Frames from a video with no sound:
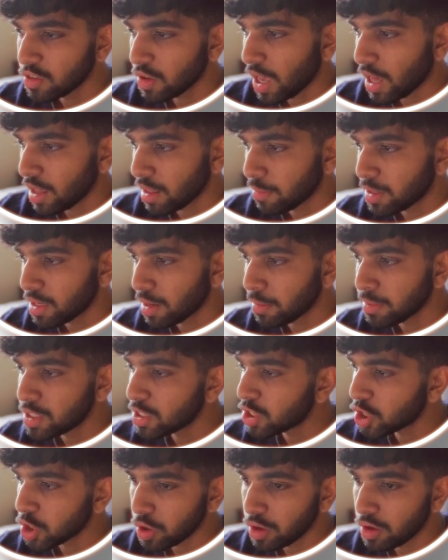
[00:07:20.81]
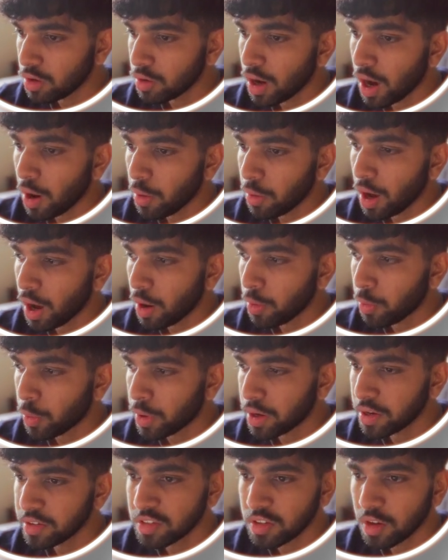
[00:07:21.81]
So yeah, let me just show you how
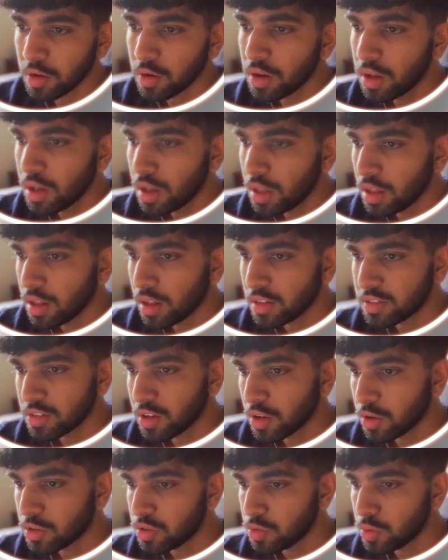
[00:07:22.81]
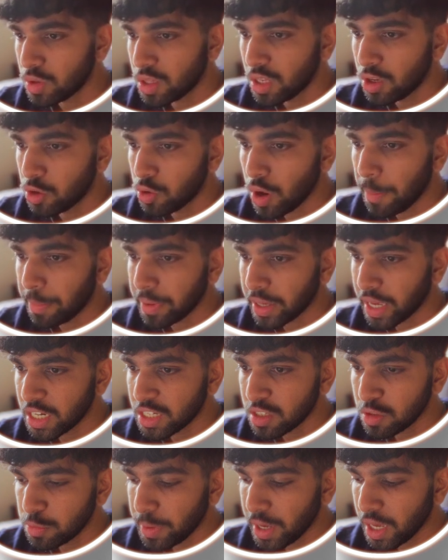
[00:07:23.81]
it works. So let's go to the new
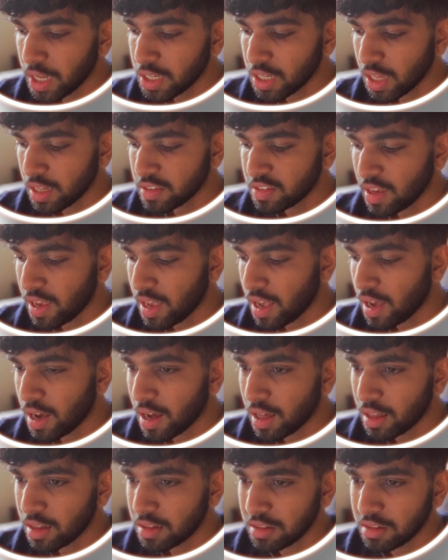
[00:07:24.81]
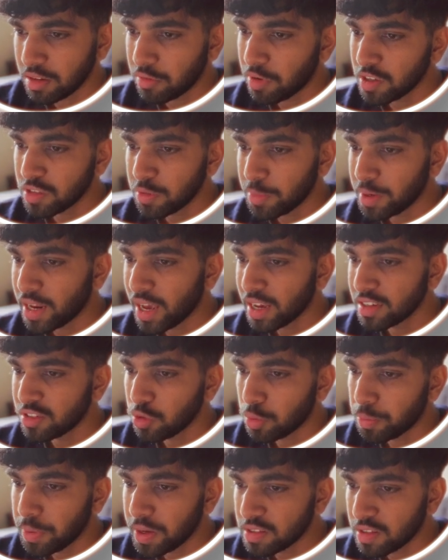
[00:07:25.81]
applications page. Let's say the resume
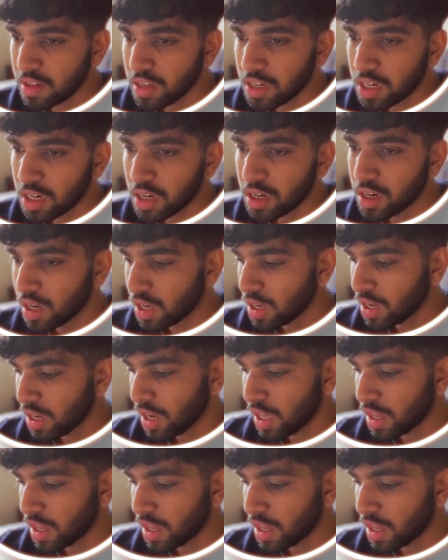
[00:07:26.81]
text, you would paste it here.